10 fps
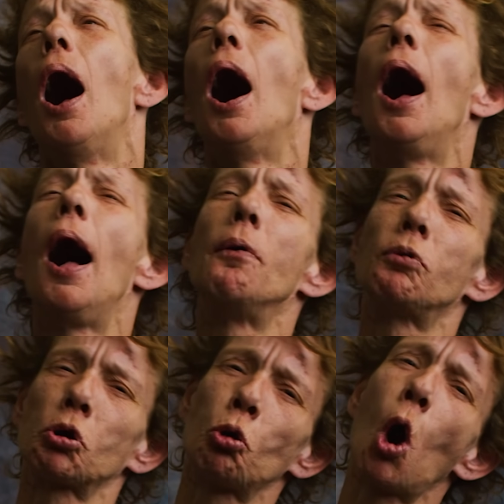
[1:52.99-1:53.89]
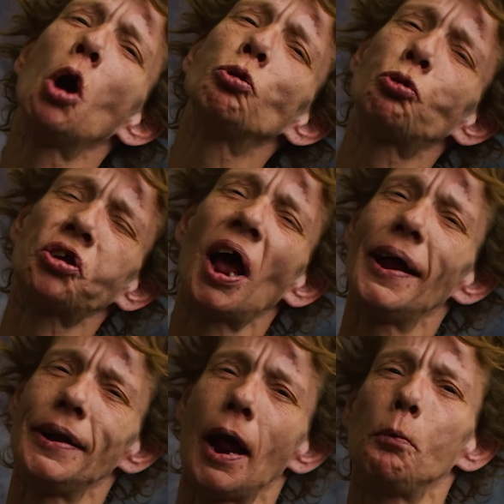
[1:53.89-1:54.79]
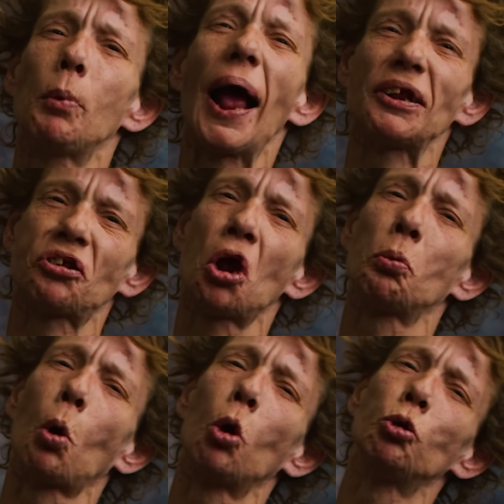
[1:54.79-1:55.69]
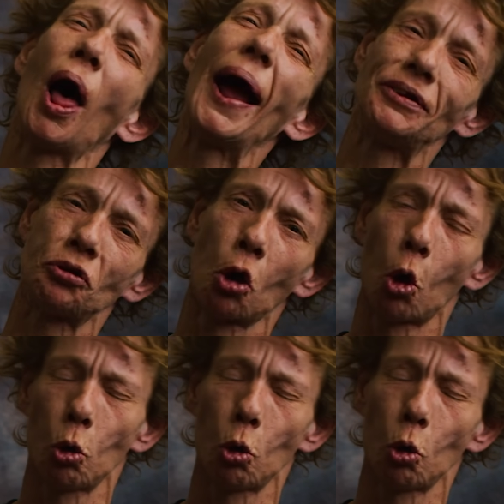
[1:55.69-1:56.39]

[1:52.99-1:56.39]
I have a grown son named Lance Oberleiter.